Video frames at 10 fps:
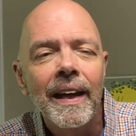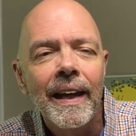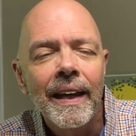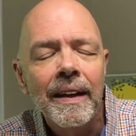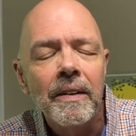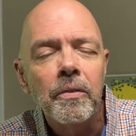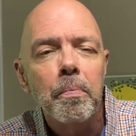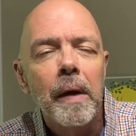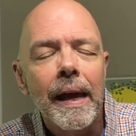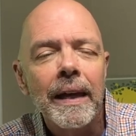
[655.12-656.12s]
It
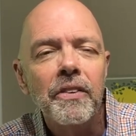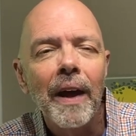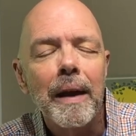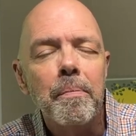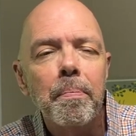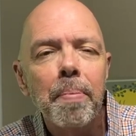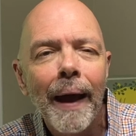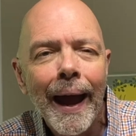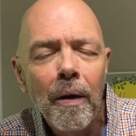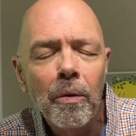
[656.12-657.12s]
is a
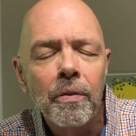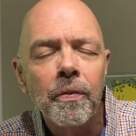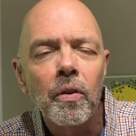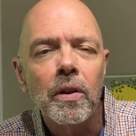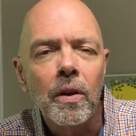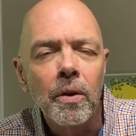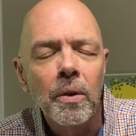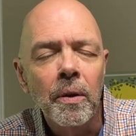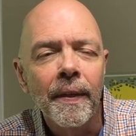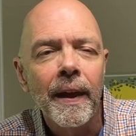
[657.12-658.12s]
powerful
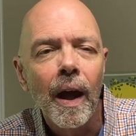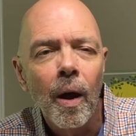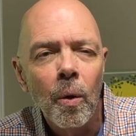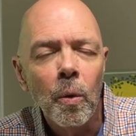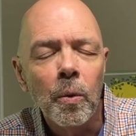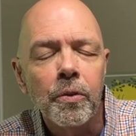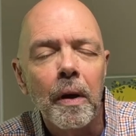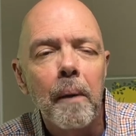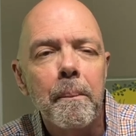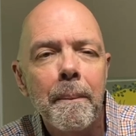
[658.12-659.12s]
glue that holds
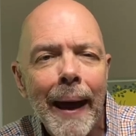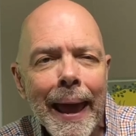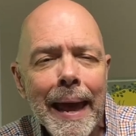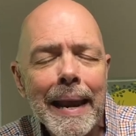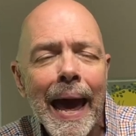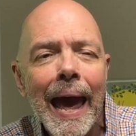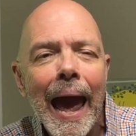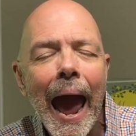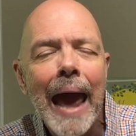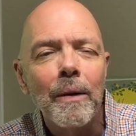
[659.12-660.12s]
man
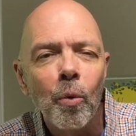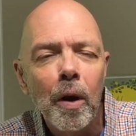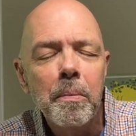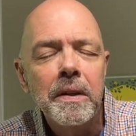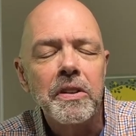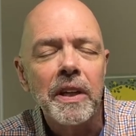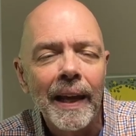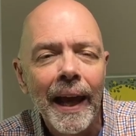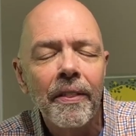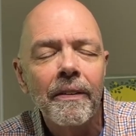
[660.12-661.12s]
and woman
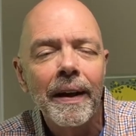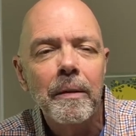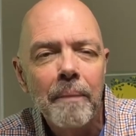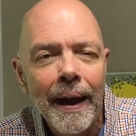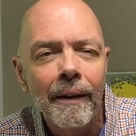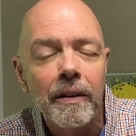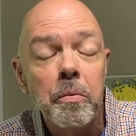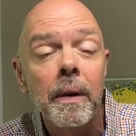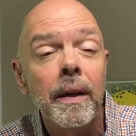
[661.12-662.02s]
together in marriage, but